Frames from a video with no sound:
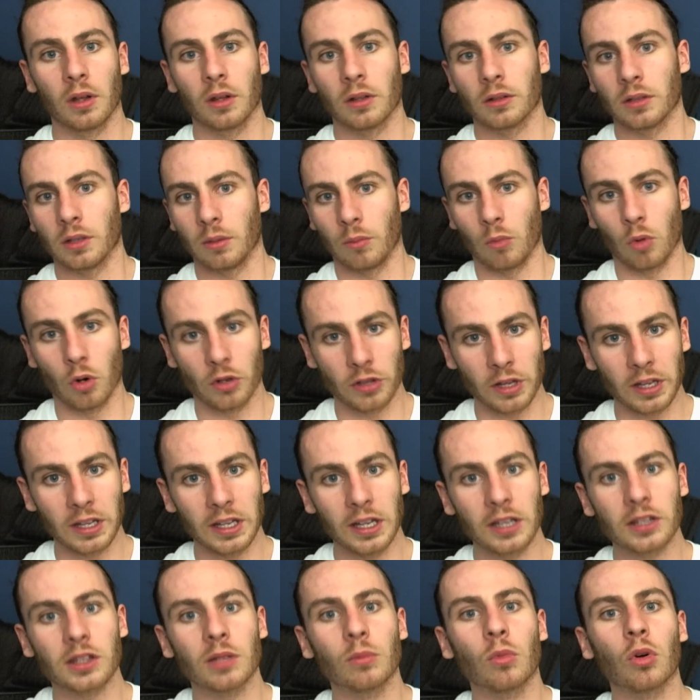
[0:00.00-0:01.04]
The more they
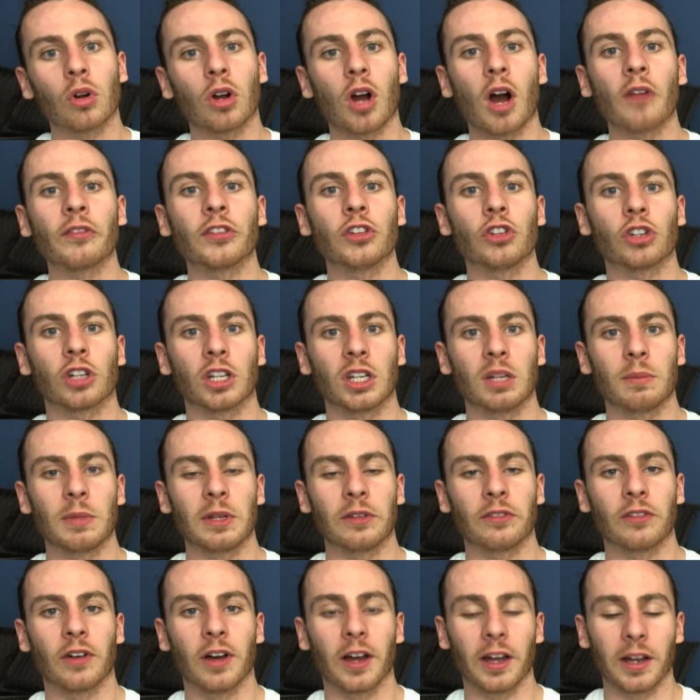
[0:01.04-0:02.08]
eat, the more often you're going to be
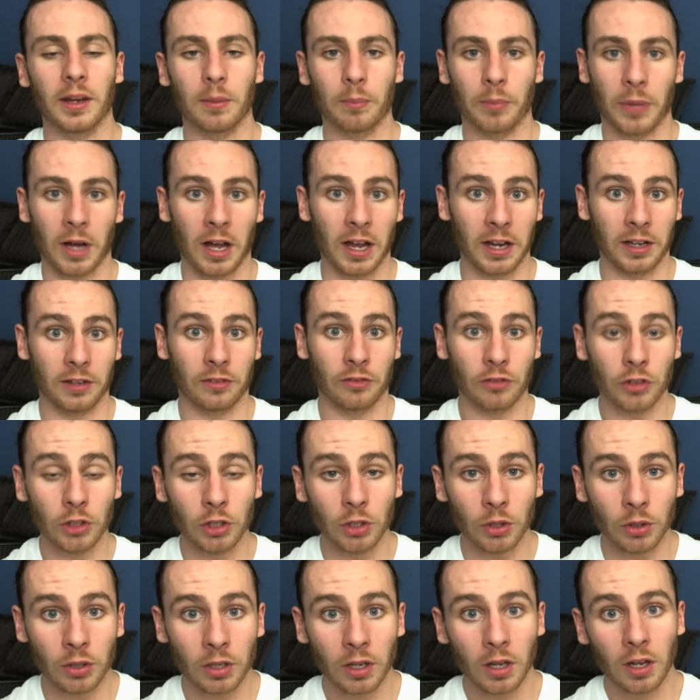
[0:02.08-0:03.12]
buying
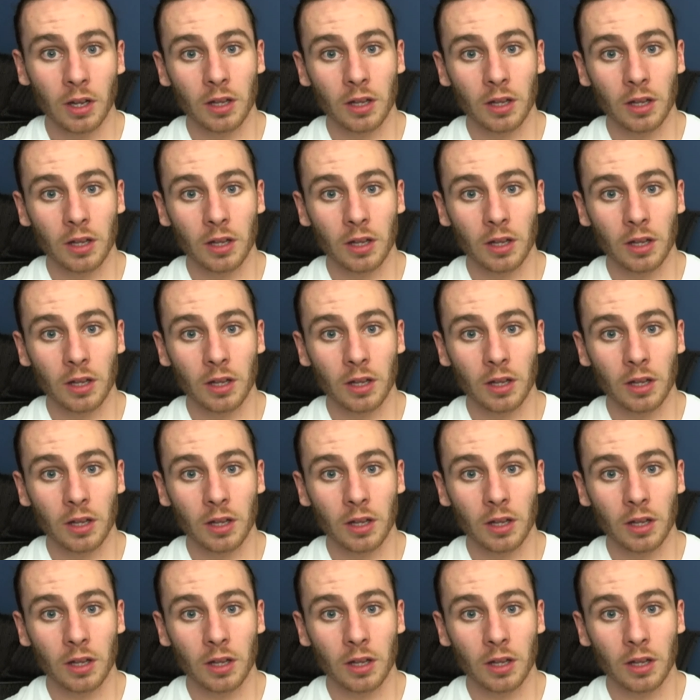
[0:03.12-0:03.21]
food,